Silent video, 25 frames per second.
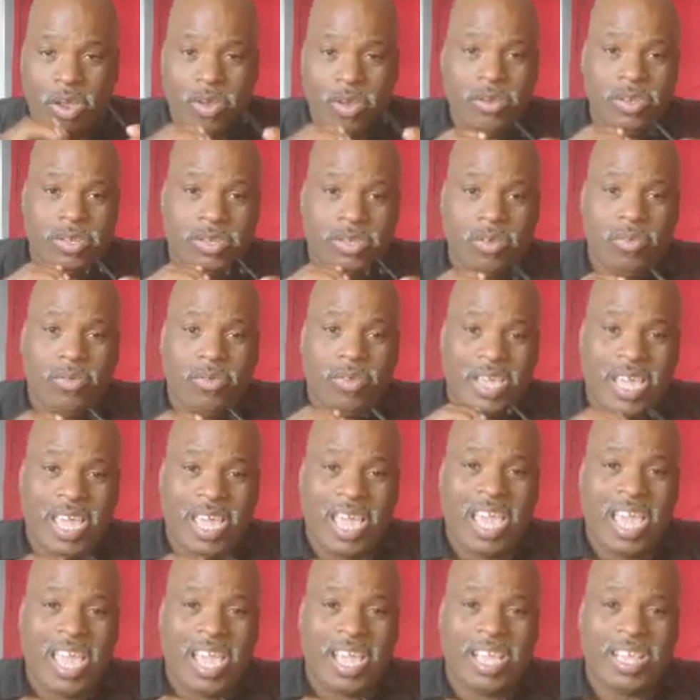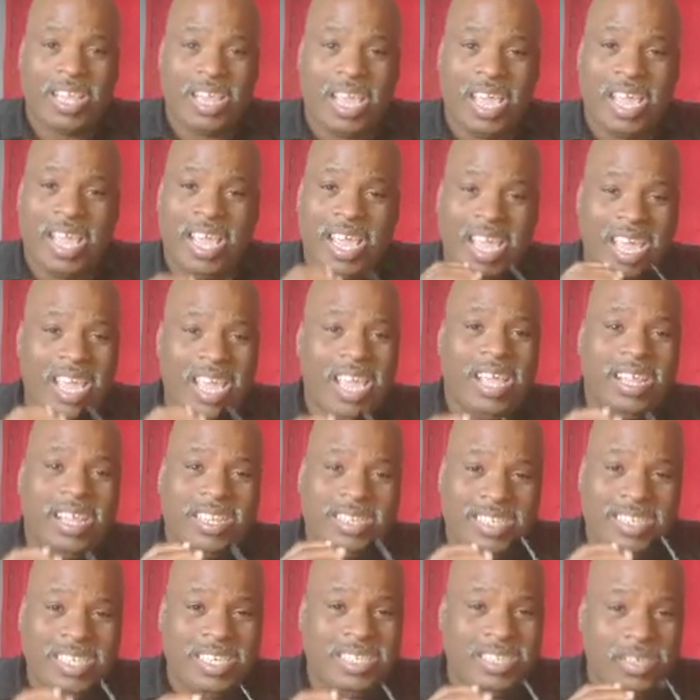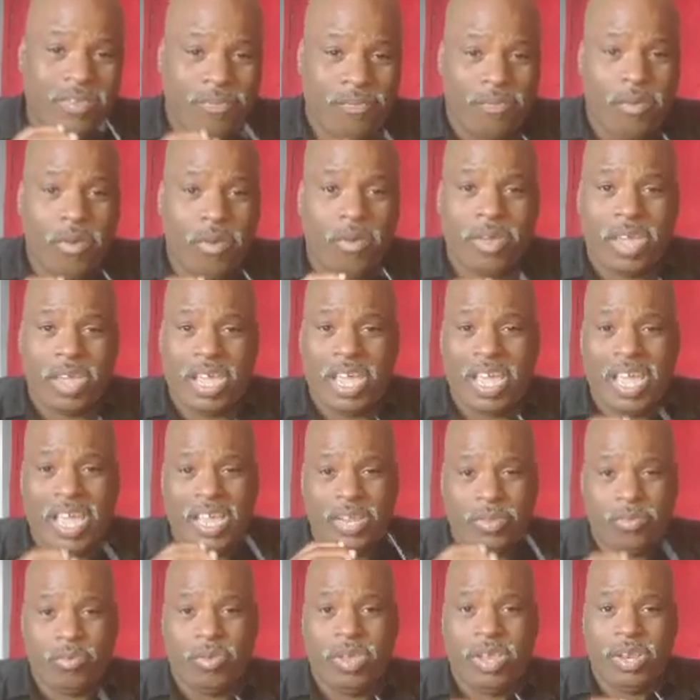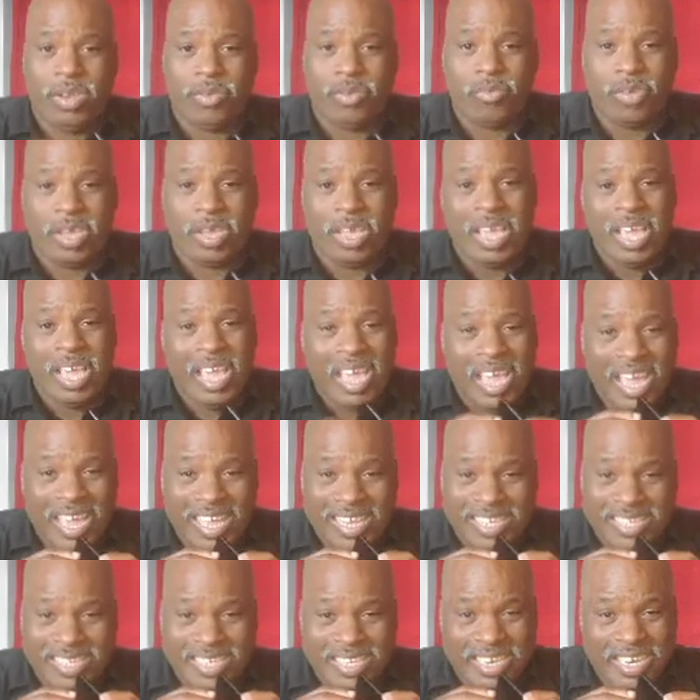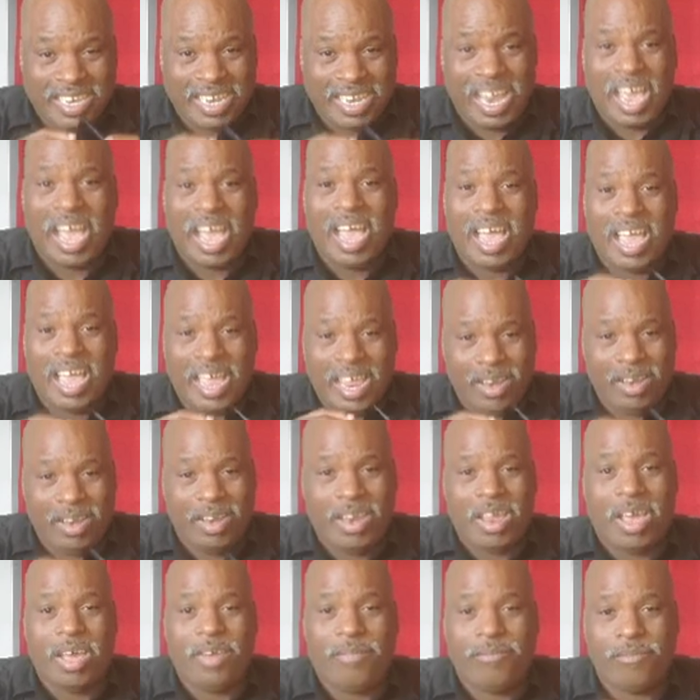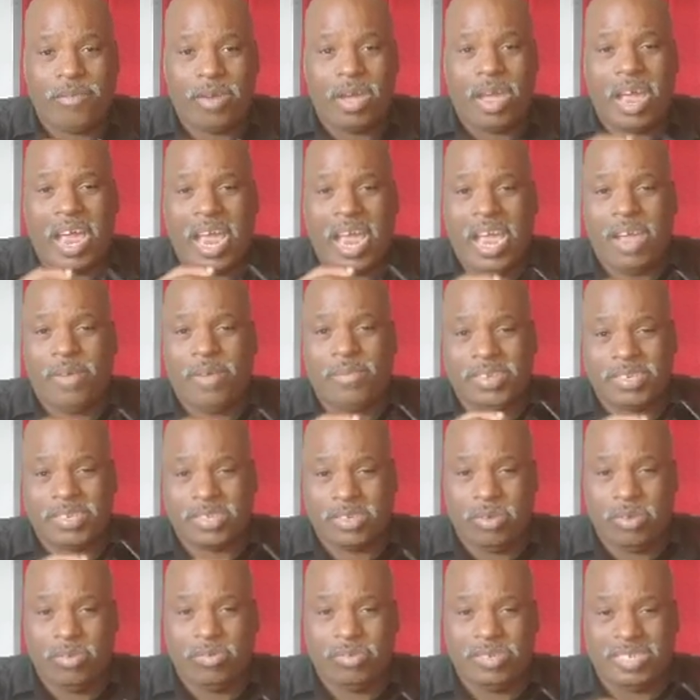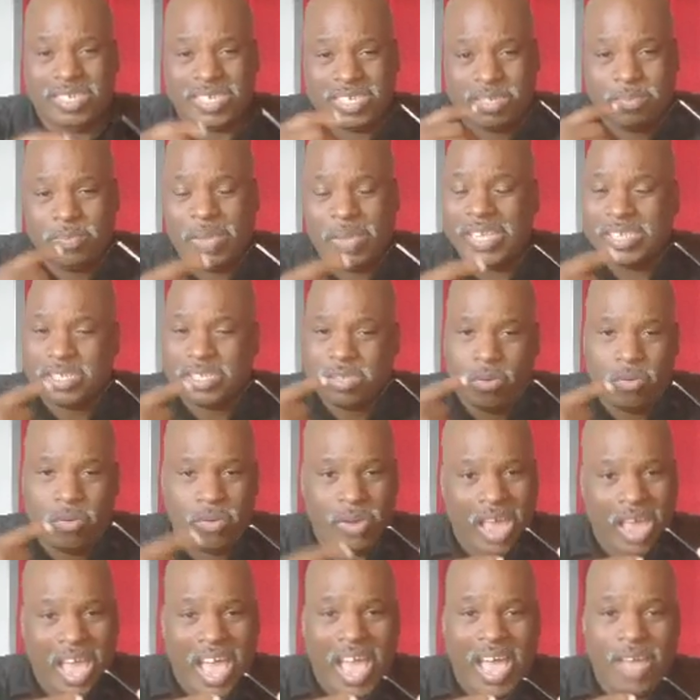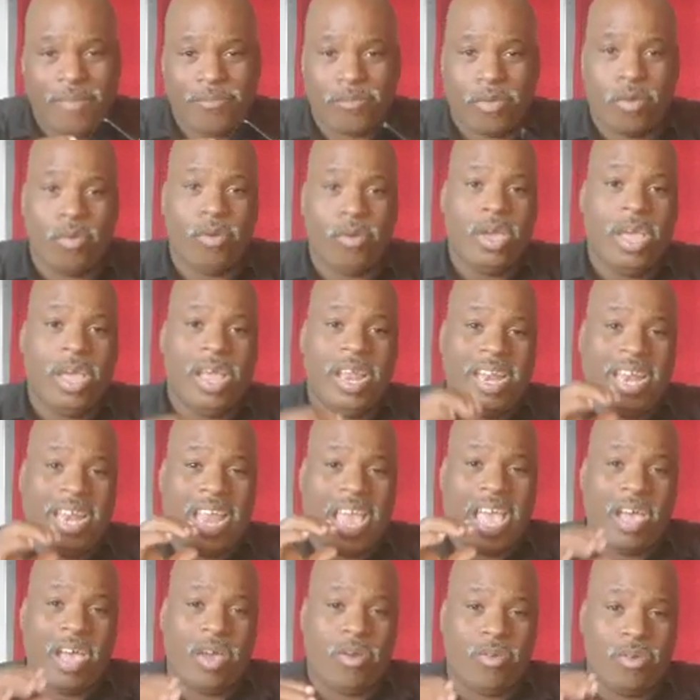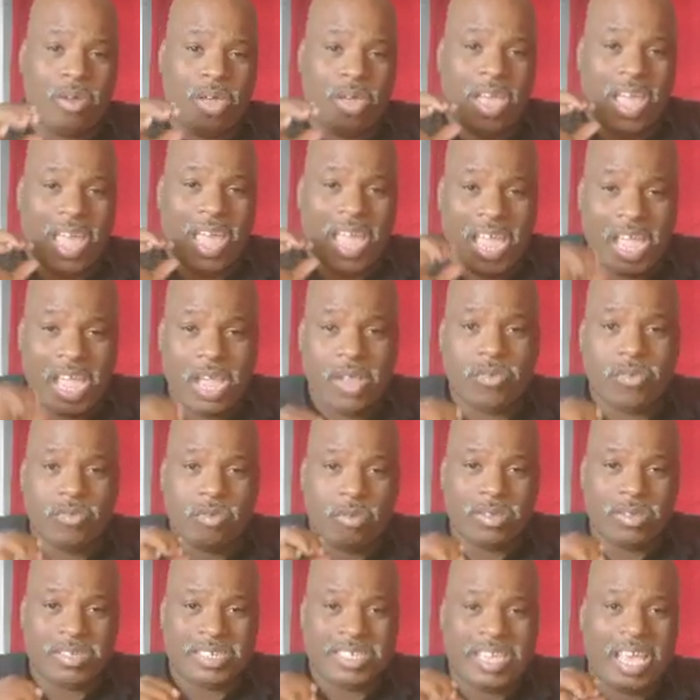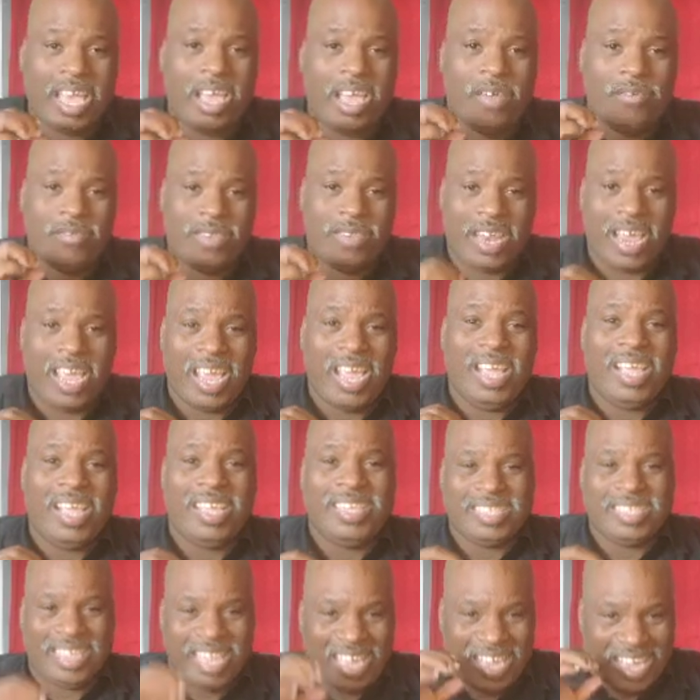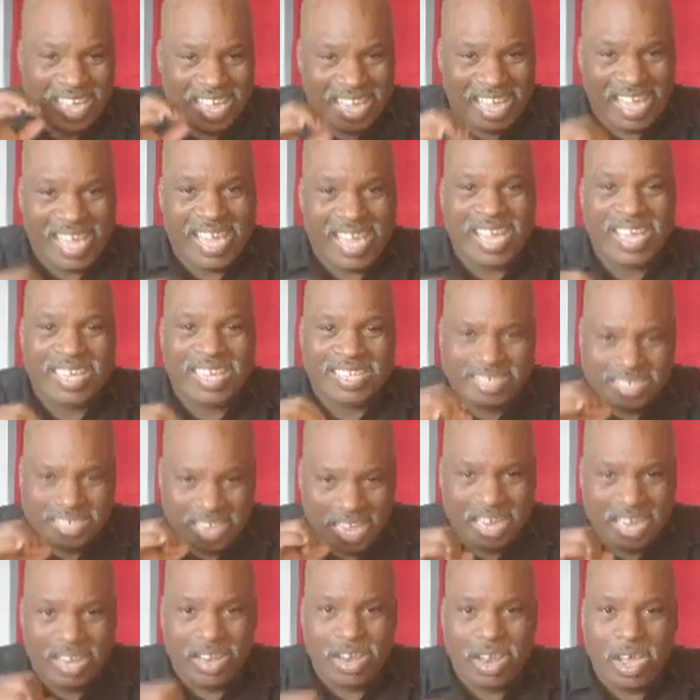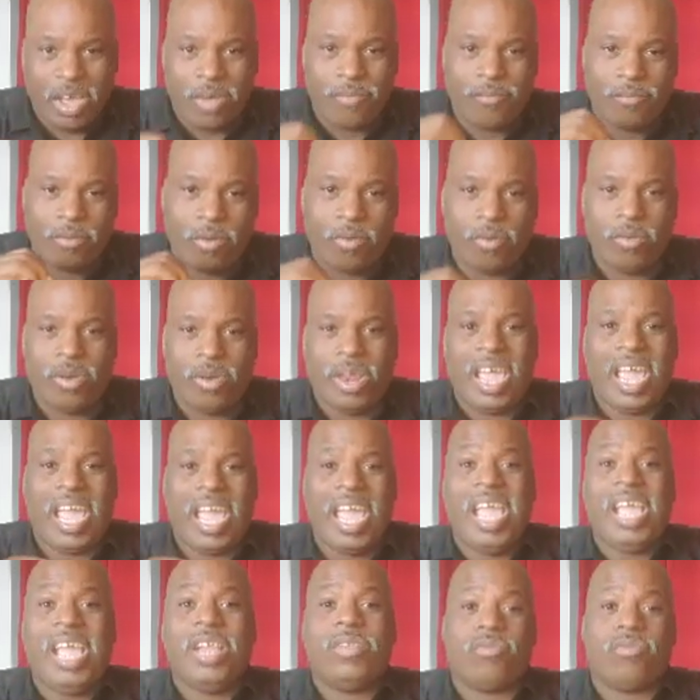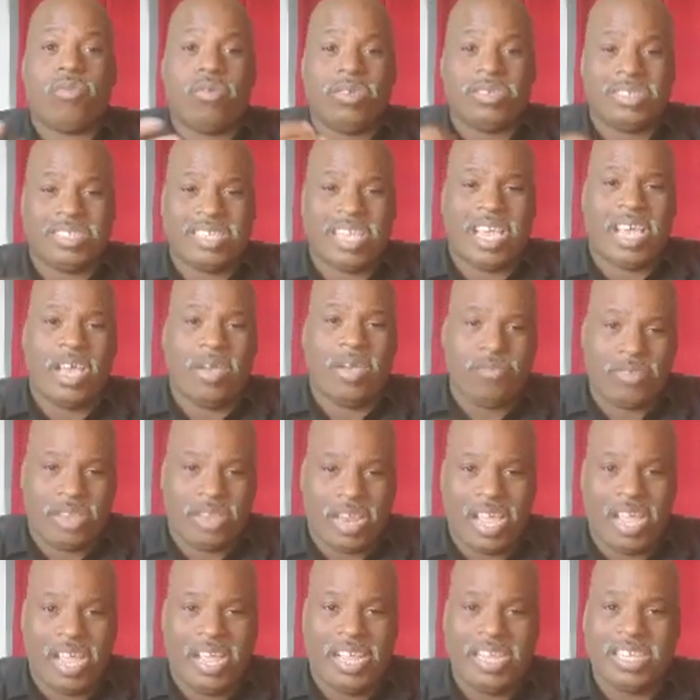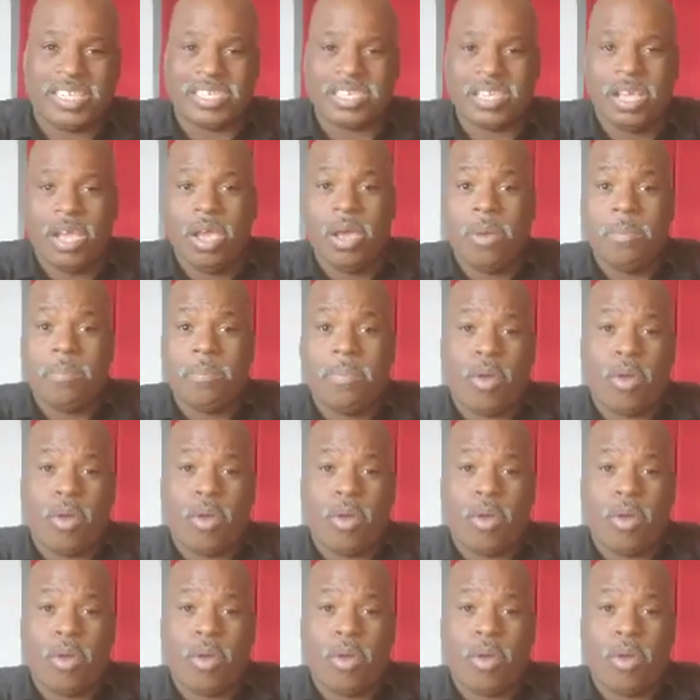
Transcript: 32 gig and even 64 gig in 2020 is not enough for our average user, especially on the iPhone. Now on the Android side of things, it is enough on the Android side of things.